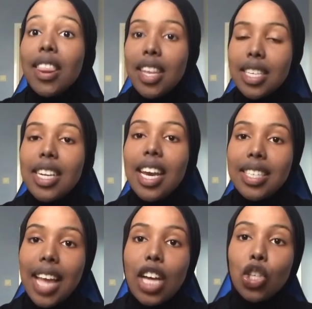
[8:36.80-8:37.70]
This nigga
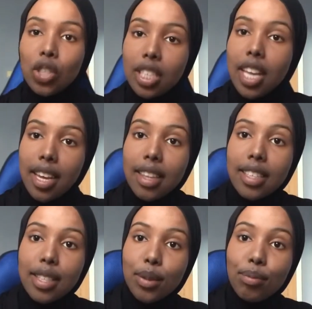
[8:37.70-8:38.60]
is actually saying
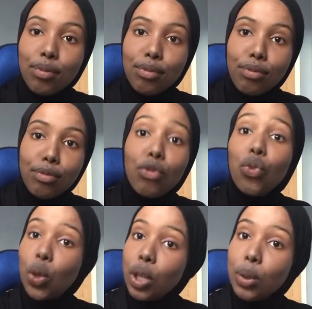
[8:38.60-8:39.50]
this.
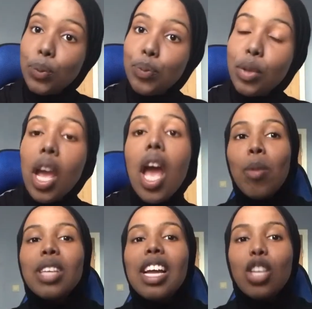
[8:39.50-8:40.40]
For real. I
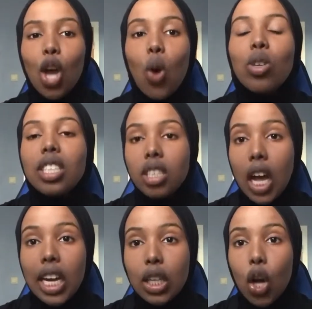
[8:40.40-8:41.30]
was like, no, it's
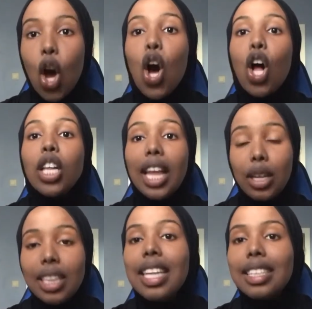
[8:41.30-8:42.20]
not
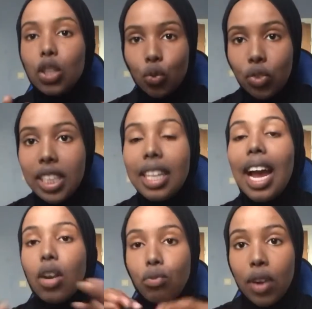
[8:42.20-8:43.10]
alcohol. Let's read.
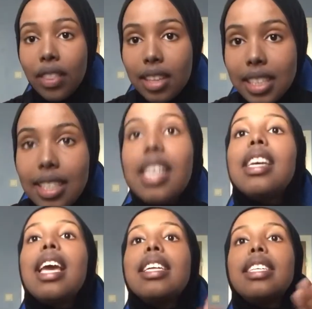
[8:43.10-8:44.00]
I read this
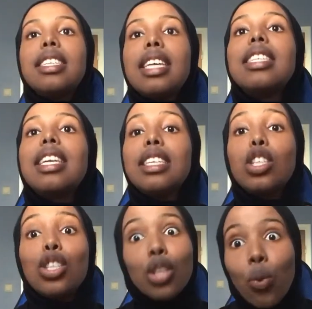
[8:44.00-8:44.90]
thing and it says that
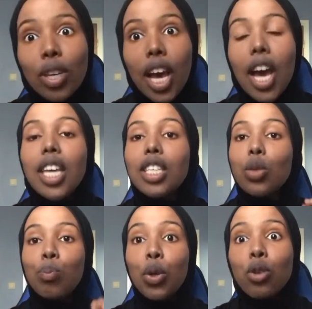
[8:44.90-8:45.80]
it's soda.
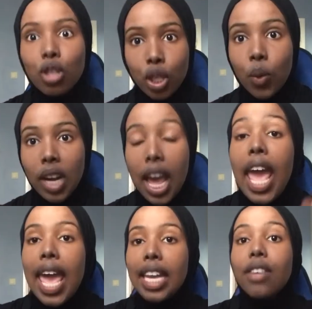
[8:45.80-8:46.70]
It's pure soda.
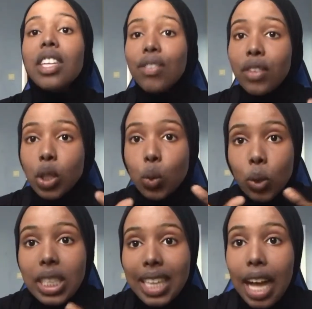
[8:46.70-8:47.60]
And even if it
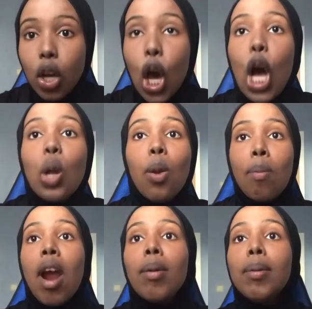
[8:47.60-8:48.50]
was alcohol, it
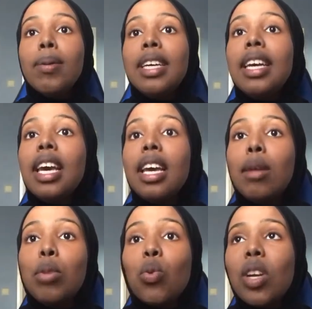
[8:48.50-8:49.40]
would probably
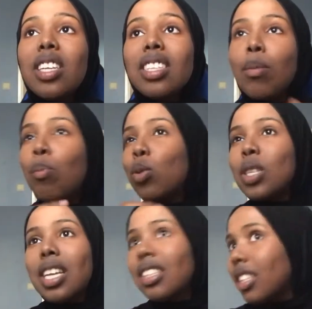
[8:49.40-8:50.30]
be written some
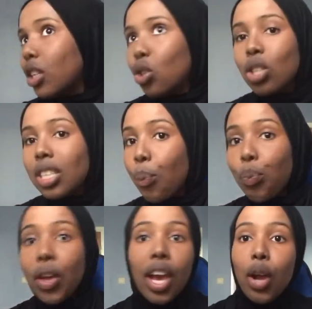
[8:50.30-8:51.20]
percentage or
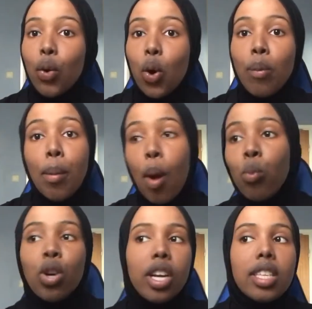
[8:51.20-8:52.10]
something. I don't know. My
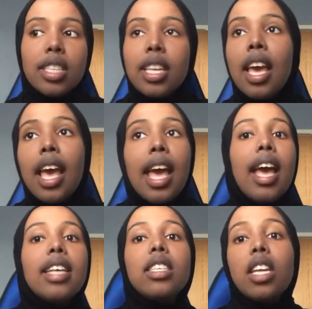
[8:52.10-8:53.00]
mom works
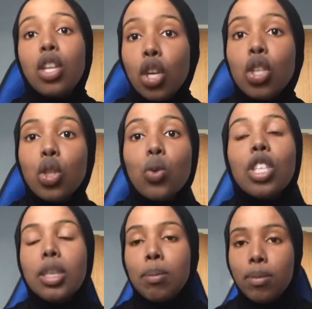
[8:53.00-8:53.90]
as a nurse, so
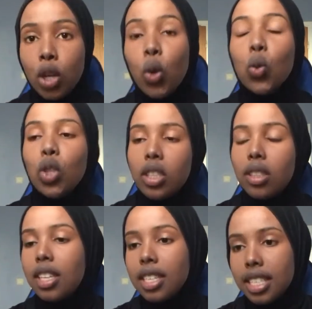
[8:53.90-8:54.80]
she
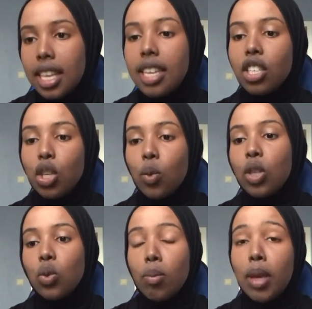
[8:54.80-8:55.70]
knows these things. She
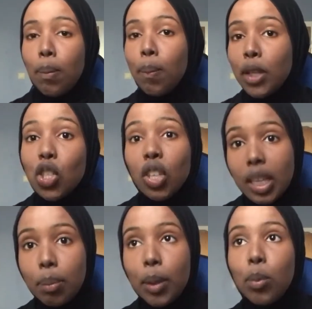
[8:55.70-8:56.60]
works with people, mental
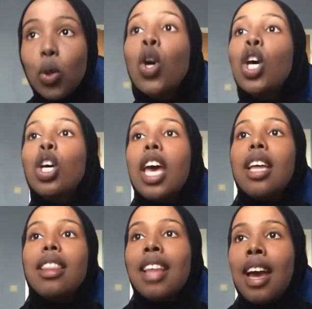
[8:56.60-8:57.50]
ill people,
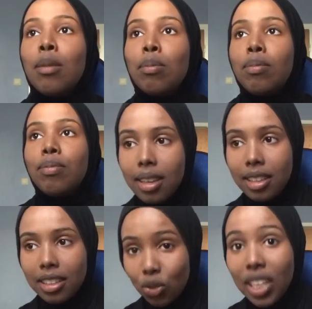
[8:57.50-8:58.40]
and that
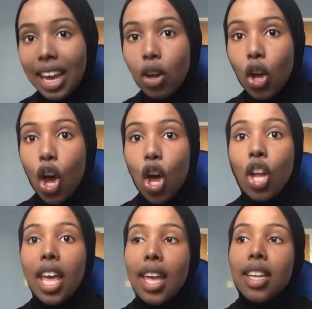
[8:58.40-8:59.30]
drink
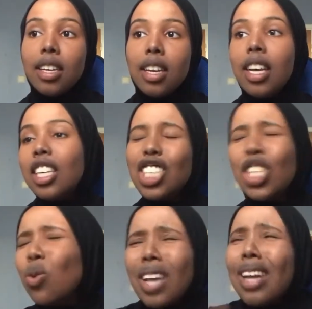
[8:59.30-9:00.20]
alcohol, and she
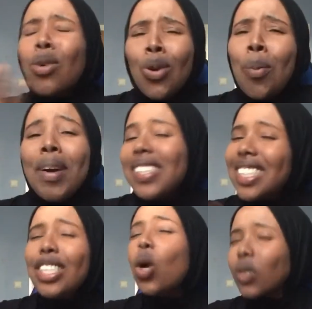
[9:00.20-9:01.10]

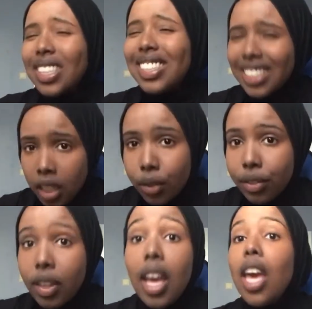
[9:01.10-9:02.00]
knows this
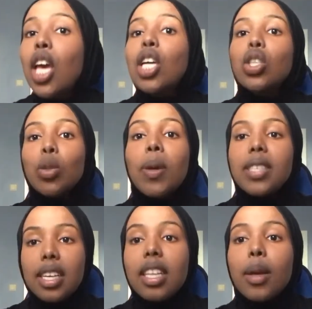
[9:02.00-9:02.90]
stuff. So
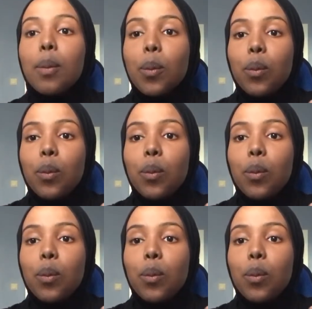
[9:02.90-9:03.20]
basically,